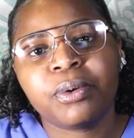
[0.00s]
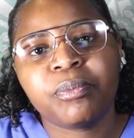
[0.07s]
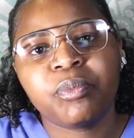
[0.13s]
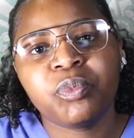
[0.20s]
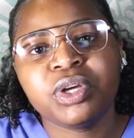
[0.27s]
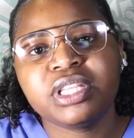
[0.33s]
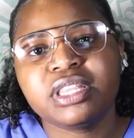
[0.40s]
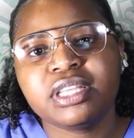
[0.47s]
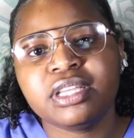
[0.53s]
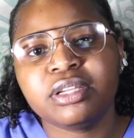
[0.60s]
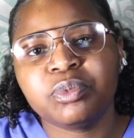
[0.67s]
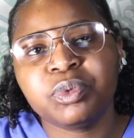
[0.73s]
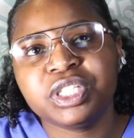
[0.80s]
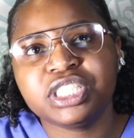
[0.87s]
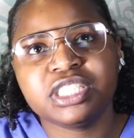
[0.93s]
with it,
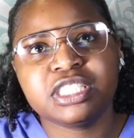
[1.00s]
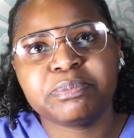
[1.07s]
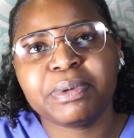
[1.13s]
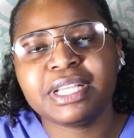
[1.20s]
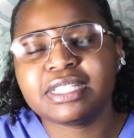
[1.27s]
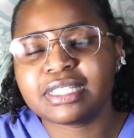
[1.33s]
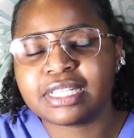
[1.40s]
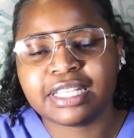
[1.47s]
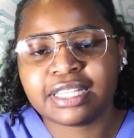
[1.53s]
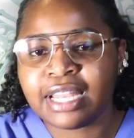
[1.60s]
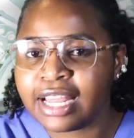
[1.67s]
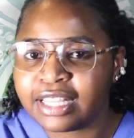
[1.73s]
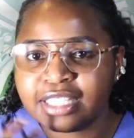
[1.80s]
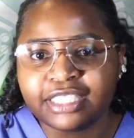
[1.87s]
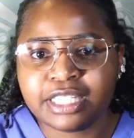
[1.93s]
which is basically
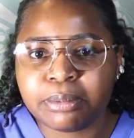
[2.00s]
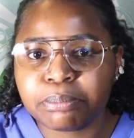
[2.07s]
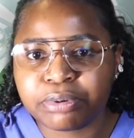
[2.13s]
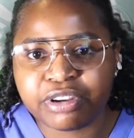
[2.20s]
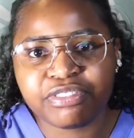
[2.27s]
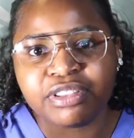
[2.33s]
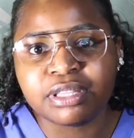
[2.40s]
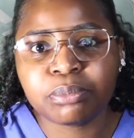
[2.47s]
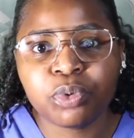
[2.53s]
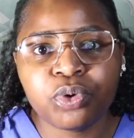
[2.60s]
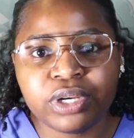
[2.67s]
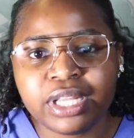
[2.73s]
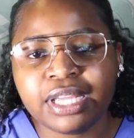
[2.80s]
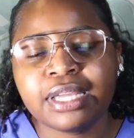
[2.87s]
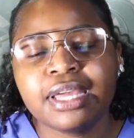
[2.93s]
like the team brief in the
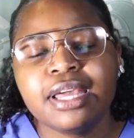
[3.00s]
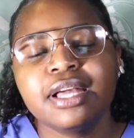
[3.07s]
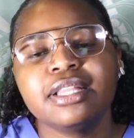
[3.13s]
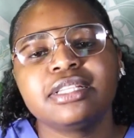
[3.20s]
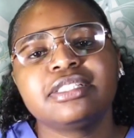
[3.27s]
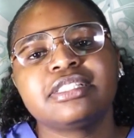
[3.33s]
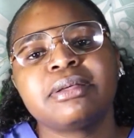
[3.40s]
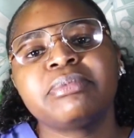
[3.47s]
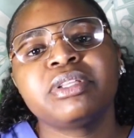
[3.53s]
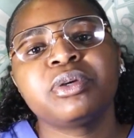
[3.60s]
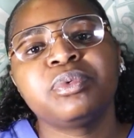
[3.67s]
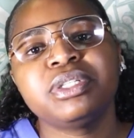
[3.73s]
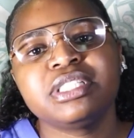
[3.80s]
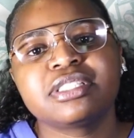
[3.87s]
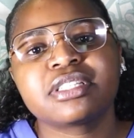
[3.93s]
morning. This is something
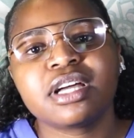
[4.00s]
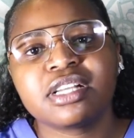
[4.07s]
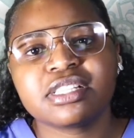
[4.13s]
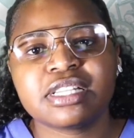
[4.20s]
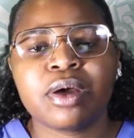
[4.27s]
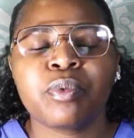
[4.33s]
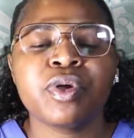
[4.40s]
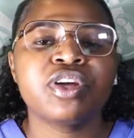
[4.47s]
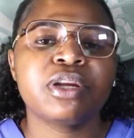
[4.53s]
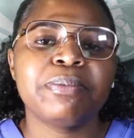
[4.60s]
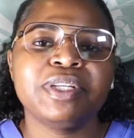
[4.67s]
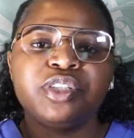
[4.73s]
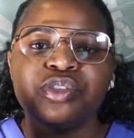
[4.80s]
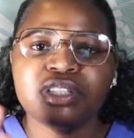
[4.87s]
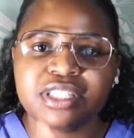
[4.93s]
we discuss that we're going to be
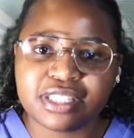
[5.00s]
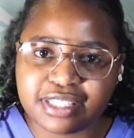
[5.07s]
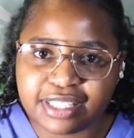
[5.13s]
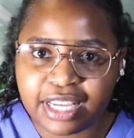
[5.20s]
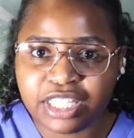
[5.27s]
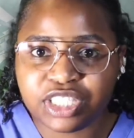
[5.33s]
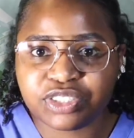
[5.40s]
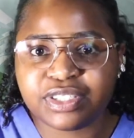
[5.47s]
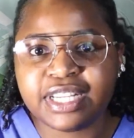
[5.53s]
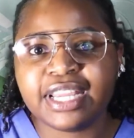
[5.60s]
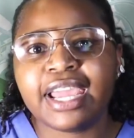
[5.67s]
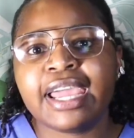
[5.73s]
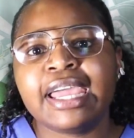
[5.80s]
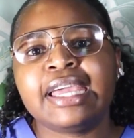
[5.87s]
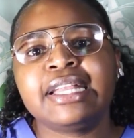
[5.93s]
doing this surgery
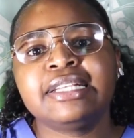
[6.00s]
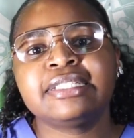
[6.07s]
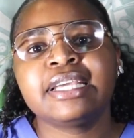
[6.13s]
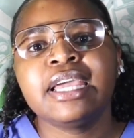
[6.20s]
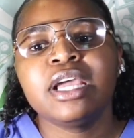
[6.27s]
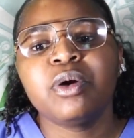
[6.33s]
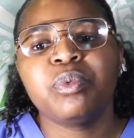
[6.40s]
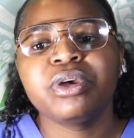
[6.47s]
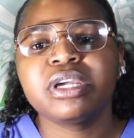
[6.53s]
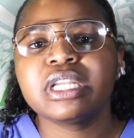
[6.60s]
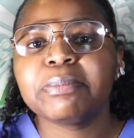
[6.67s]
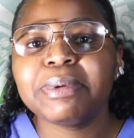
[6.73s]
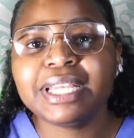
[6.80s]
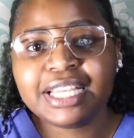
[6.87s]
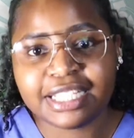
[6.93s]
and we're going to
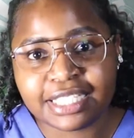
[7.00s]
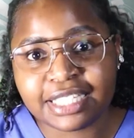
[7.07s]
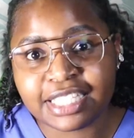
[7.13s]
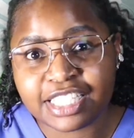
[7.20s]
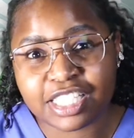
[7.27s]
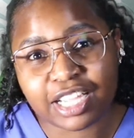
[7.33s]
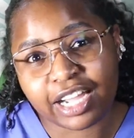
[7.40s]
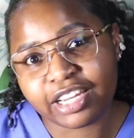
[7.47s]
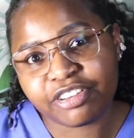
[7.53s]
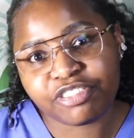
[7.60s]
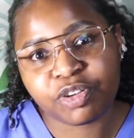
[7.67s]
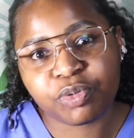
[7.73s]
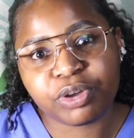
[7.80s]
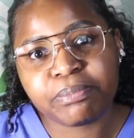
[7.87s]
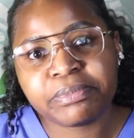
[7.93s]
be needing this kind of
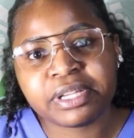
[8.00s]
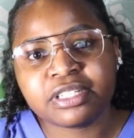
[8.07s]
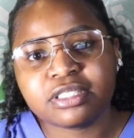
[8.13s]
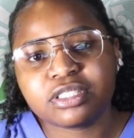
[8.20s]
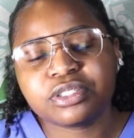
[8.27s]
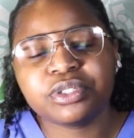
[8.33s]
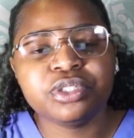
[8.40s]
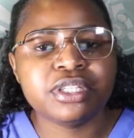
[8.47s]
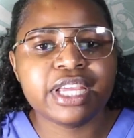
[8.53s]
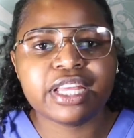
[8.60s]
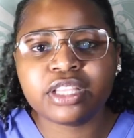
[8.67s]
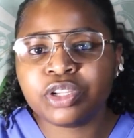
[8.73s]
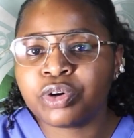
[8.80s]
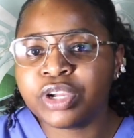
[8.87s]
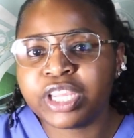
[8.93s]
equipment. So you get
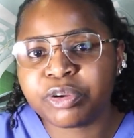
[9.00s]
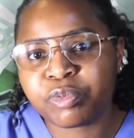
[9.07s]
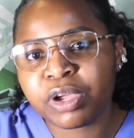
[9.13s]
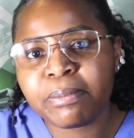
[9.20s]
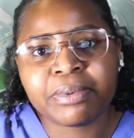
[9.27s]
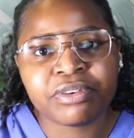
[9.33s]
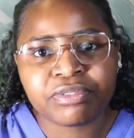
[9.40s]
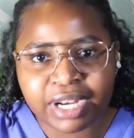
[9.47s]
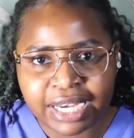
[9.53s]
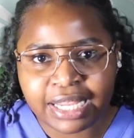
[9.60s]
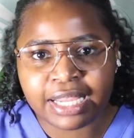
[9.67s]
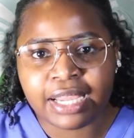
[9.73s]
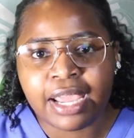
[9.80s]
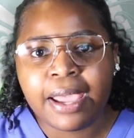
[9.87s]
your equipment ready,